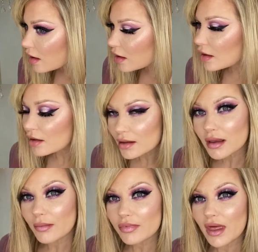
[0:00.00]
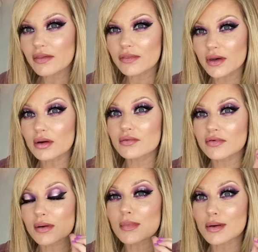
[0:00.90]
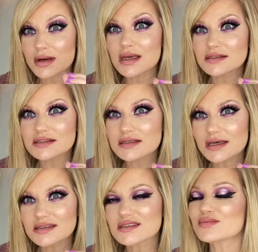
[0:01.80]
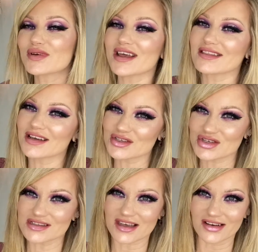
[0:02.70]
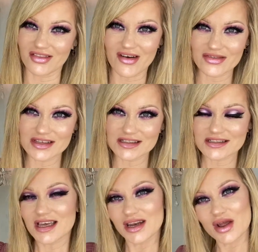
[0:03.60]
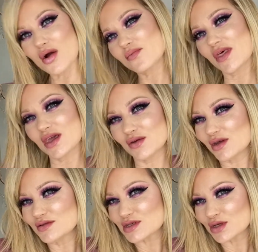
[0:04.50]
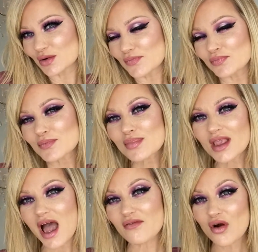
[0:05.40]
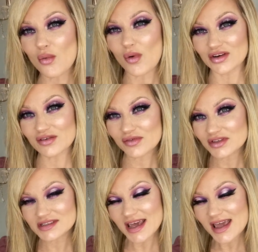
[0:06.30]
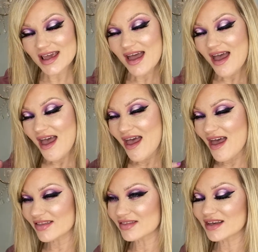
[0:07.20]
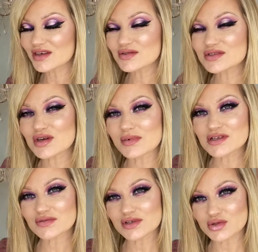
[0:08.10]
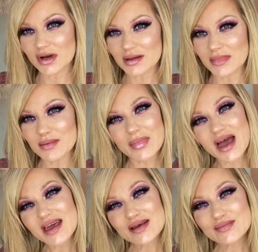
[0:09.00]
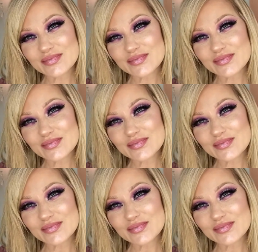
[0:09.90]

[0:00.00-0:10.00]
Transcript: I could have kept that thinner for Maria's taste, but I think she's gonna love this, and I hope that you do too. Have a wonderful day, and thank you so much for joining me. Bye.